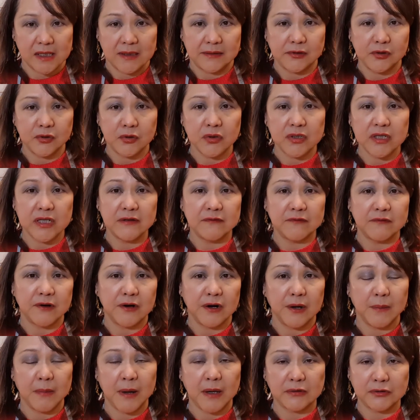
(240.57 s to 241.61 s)
cook it for
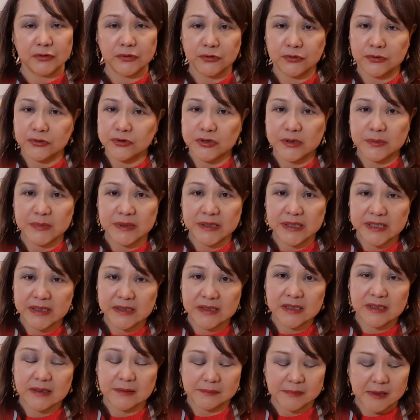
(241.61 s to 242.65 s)
about 2 to 3
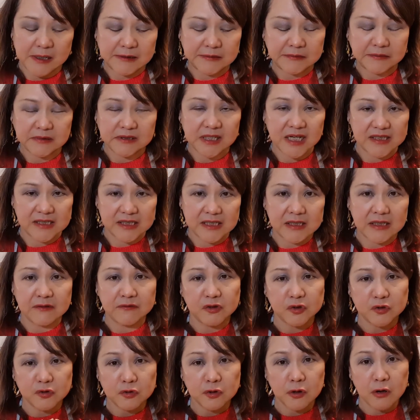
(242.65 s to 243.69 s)
minutes, and that's it. If you
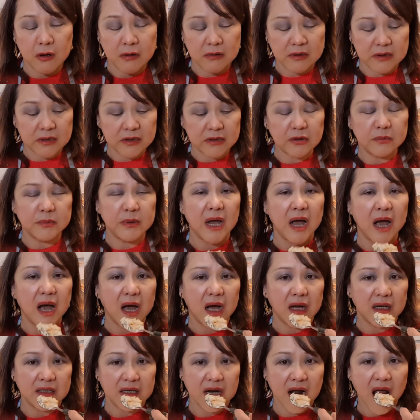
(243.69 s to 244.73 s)
cook longer, it'll be hard.